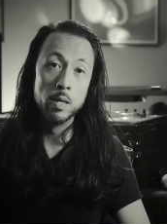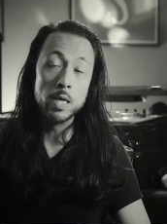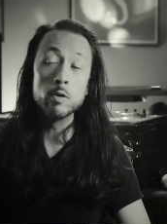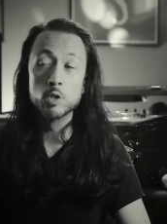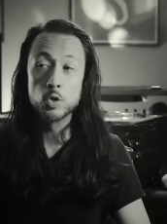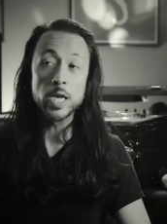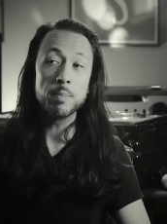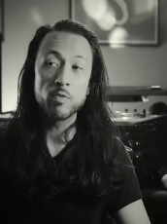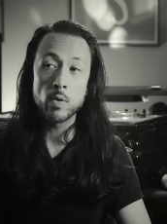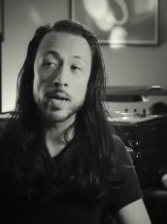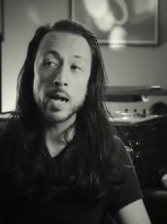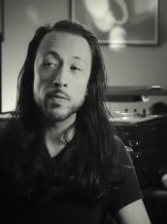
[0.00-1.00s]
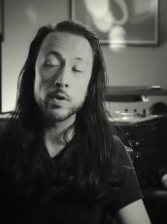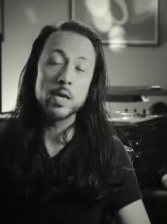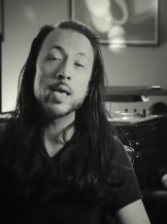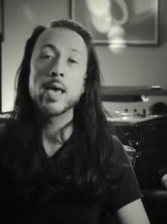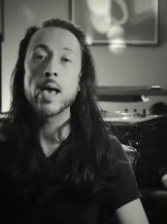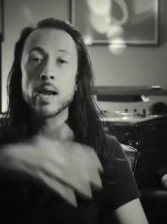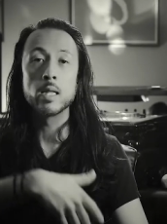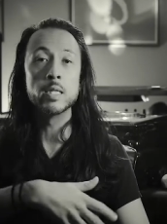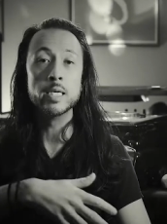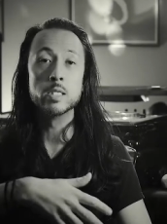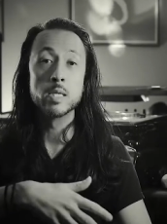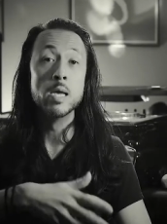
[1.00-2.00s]
he was drinking before i got there he had at
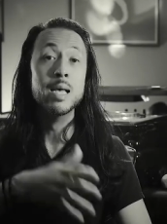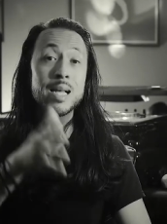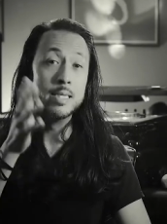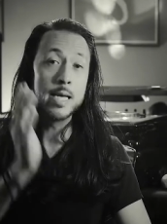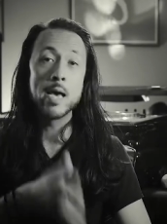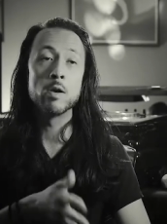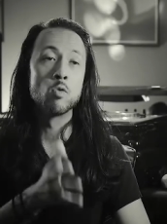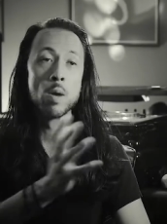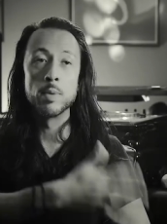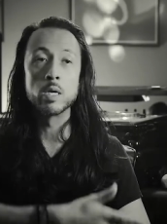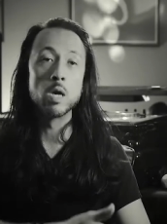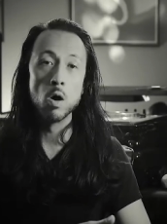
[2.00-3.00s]
least 10 rum and